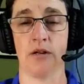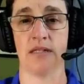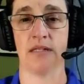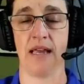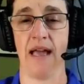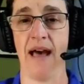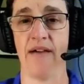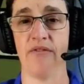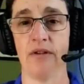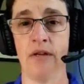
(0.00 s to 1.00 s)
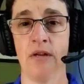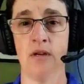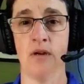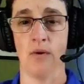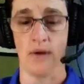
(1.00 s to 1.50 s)
they have.
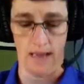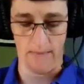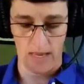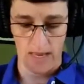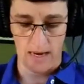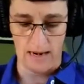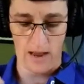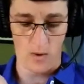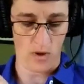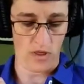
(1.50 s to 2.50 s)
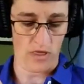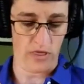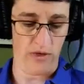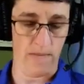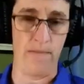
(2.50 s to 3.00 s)
Okay? Now,
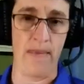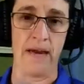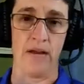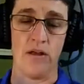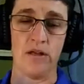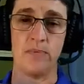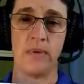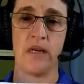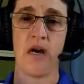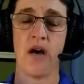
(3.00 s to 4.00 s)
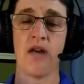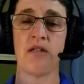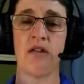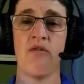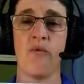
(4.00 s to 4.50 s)
the metals, because
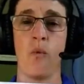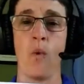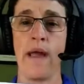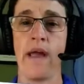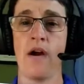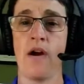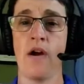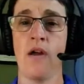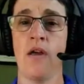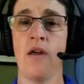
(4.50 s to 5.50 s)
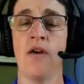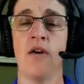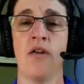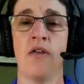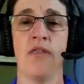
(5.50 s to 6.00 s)
of where
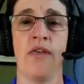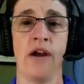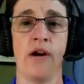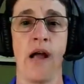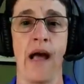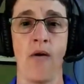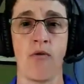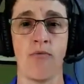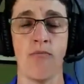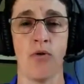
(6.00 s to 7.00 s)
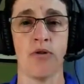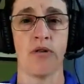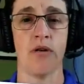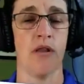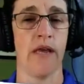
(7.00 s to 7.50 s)
their outermost
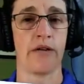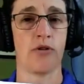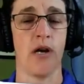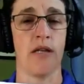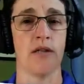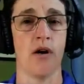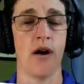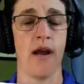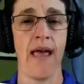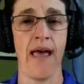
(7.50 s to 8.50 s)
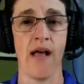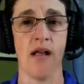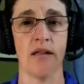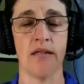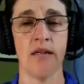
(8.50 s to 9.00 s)
electrons are held,